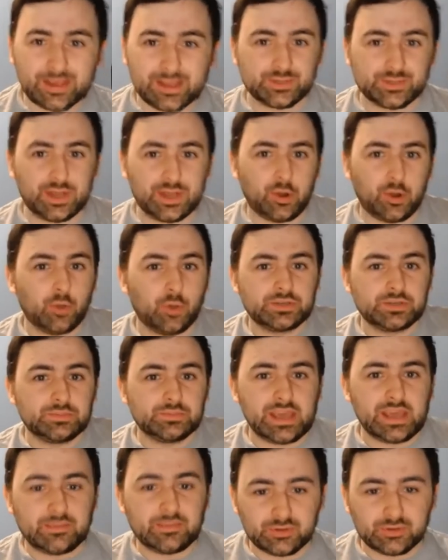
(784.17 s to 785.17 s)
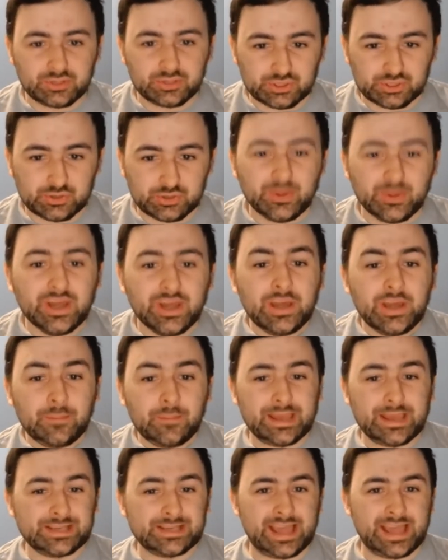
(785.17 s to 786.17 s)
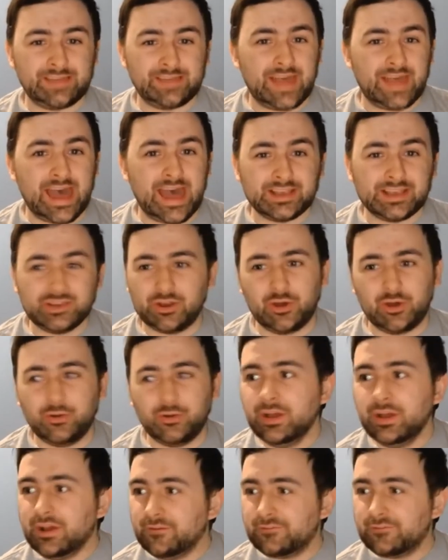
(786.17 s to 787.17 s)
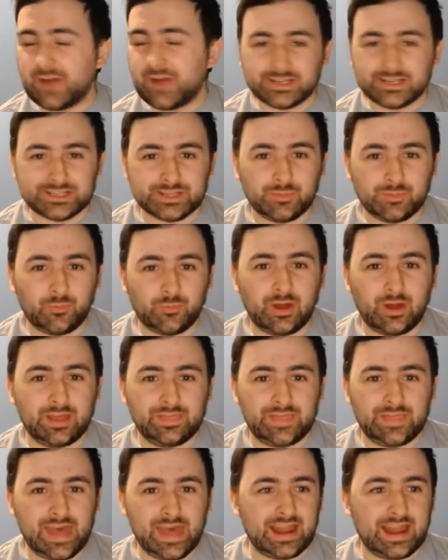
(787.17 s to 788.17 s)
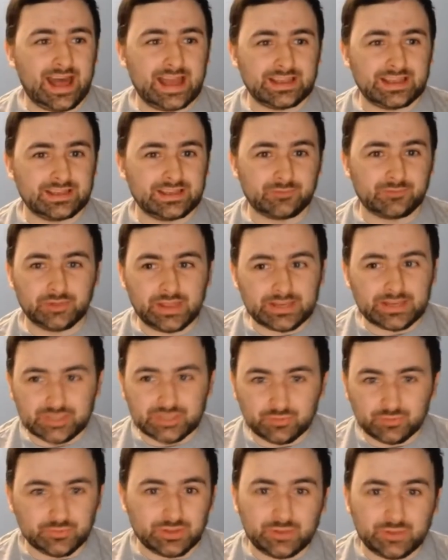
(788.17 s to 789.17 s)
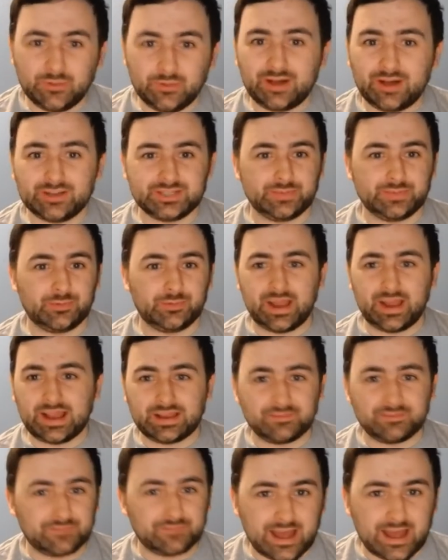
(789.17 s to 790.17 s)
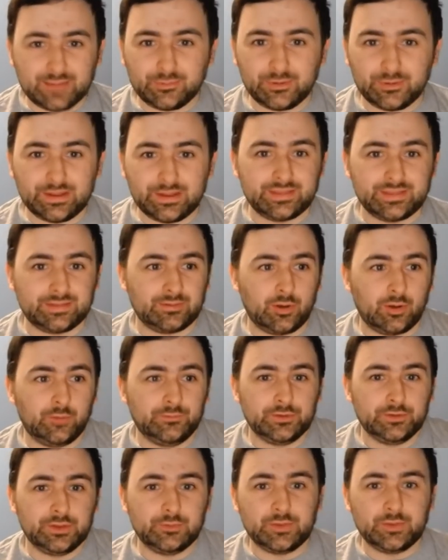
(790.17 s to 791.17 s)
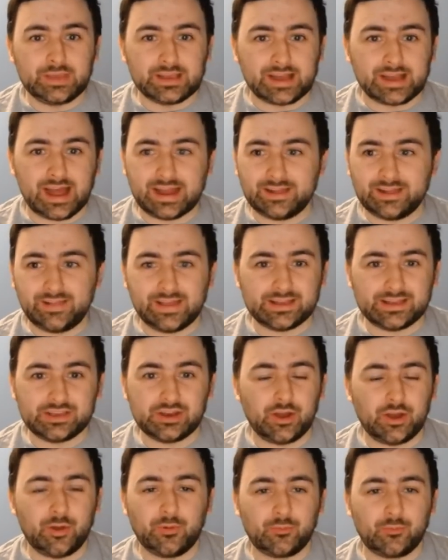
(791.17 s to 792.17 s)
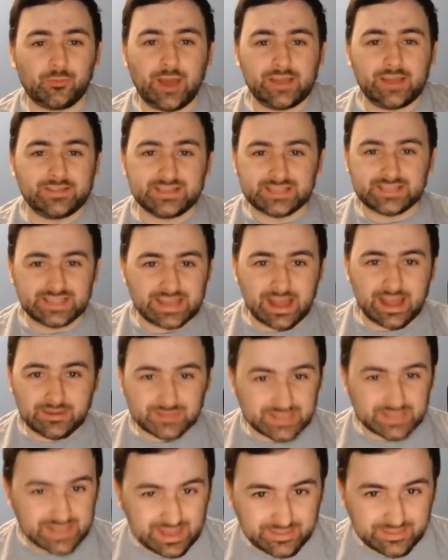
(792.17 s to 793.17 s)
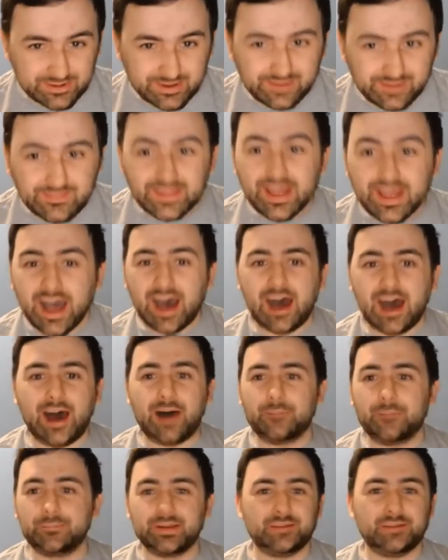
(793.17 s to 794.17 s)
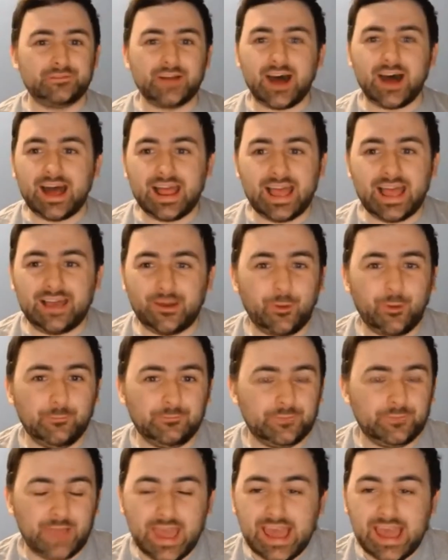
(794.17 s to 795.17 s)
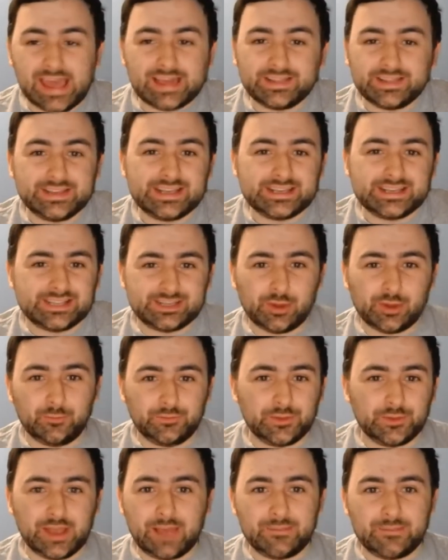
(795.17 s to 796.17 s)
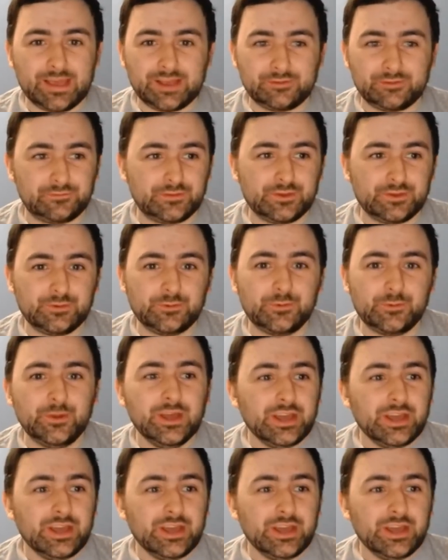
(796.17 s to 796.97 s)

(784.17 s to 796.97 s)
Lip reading: So I hope to be able to maintain that, find someone that I can relate to really well, someone that I can vibe with, and hopefully we can kind of, ride this thing out together. But if not, at least hopefully I make a few,